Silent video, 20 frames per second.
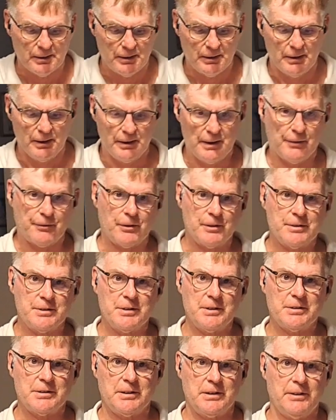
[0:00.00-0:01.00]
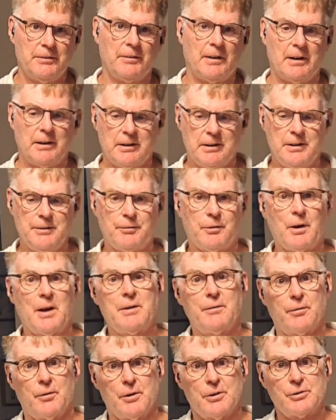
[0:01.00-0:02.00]
The difference is the E-Flite
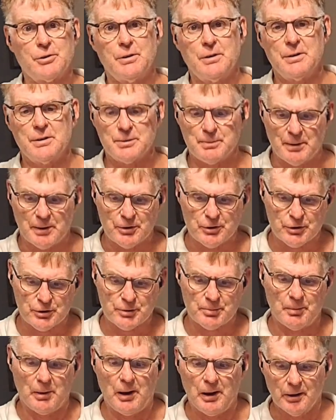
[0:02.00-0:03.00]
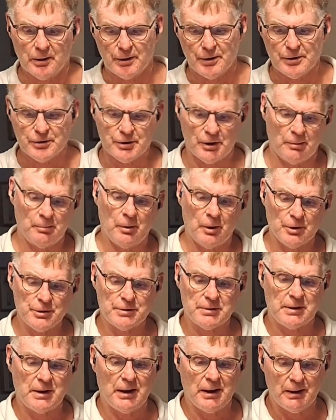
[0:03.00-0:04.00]
version is much smaller. It's
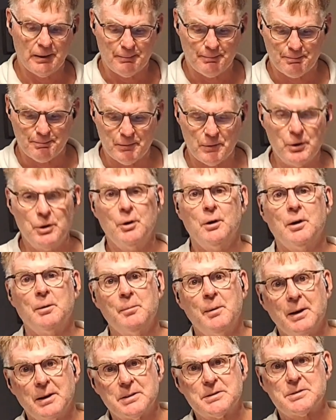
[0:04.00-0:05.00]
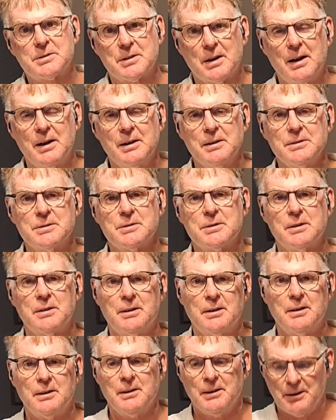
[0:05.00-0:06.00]
almost a UMX size.
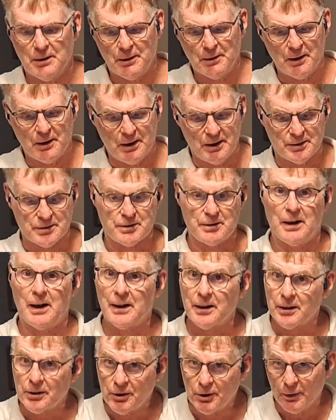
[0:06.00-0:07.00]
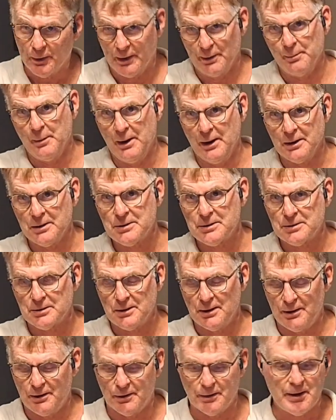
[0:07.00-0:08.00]
It's not a UMX. They
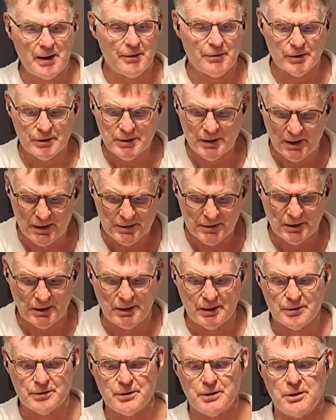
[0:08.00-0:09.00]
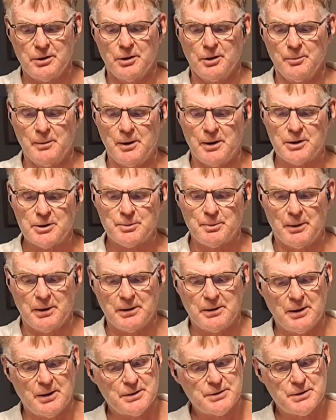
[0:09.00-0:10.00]
don't advertise it as a UMX, but it
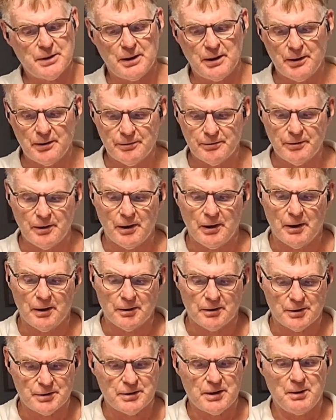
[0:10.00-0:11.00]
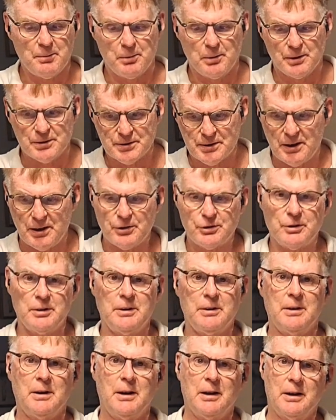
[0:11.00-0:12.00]
does have the stabilization.
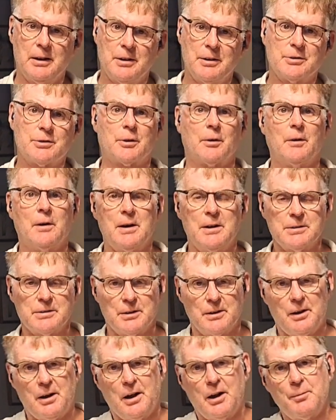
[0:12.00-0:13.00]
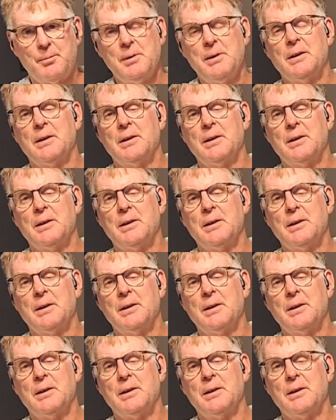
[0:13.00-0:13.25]
It is Horizon Hobby.